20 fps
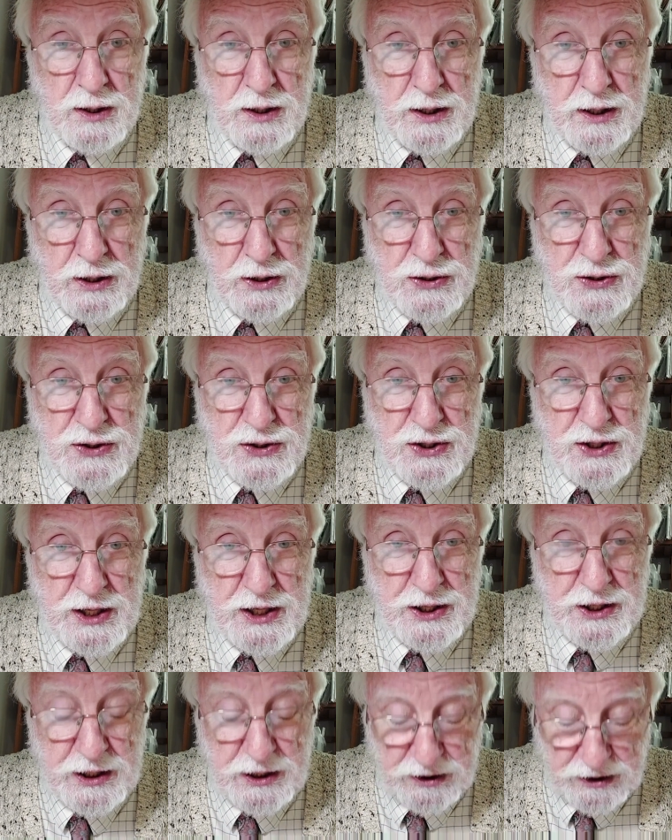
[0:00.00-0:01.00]

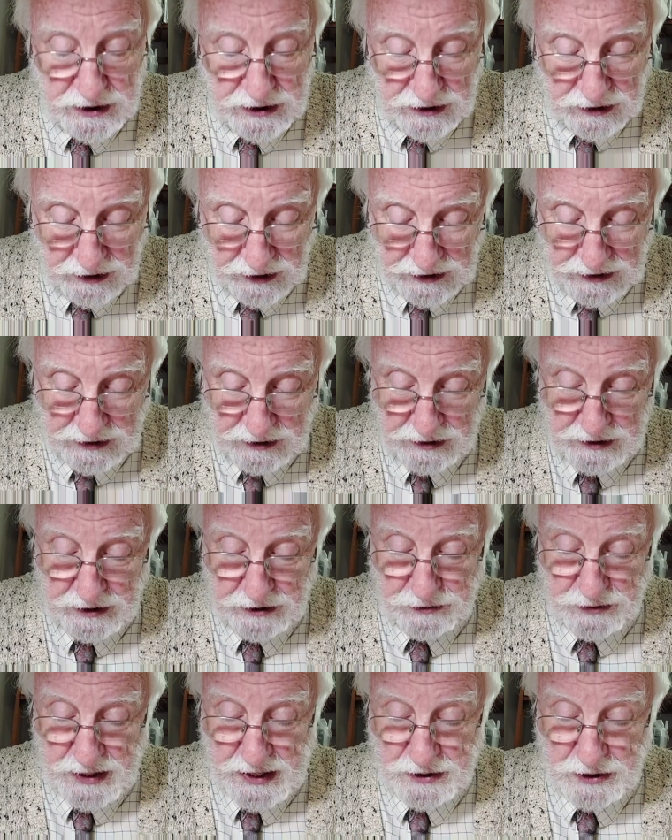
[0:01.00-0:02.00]
exceedingly
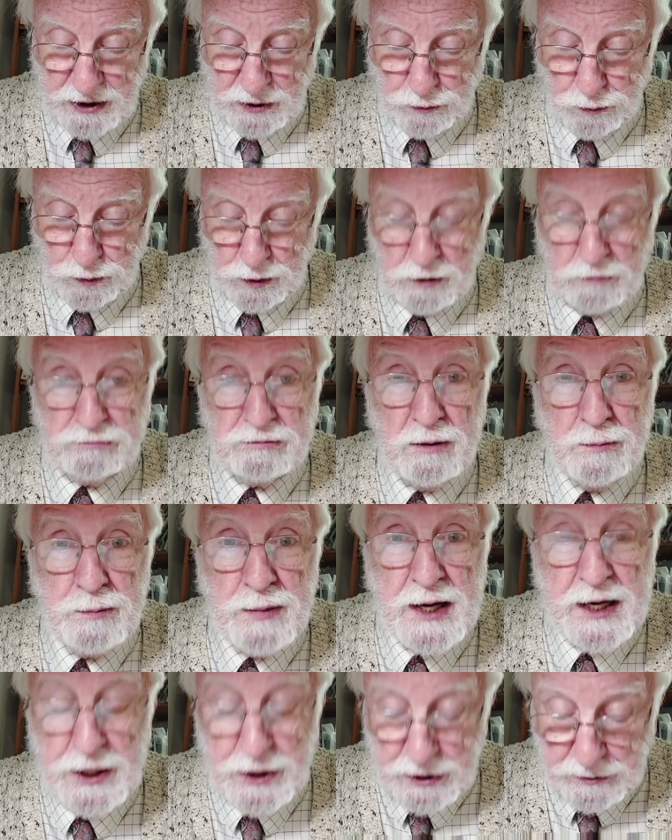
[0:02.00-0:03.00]
likely that it will
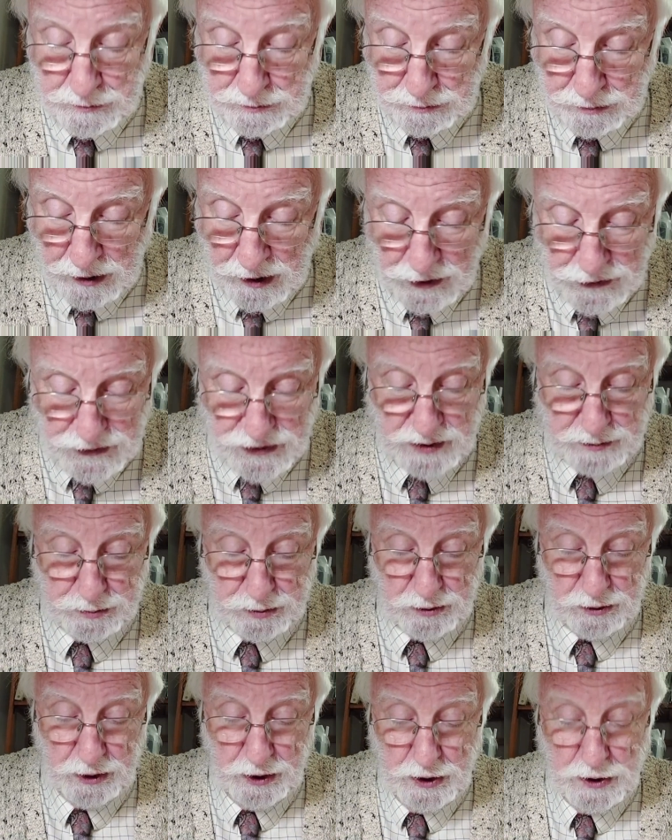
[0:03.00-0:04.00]
remain
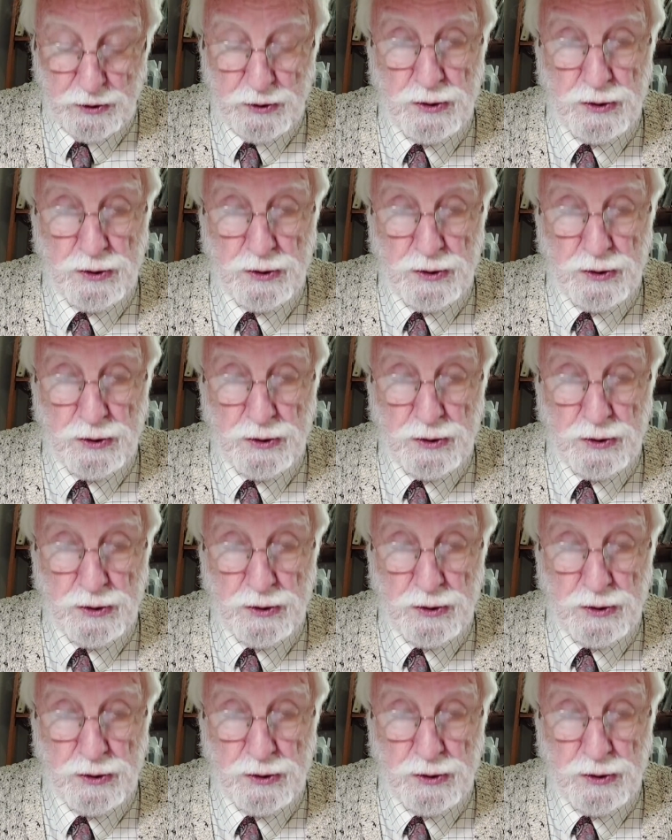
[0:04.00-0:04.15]
impossible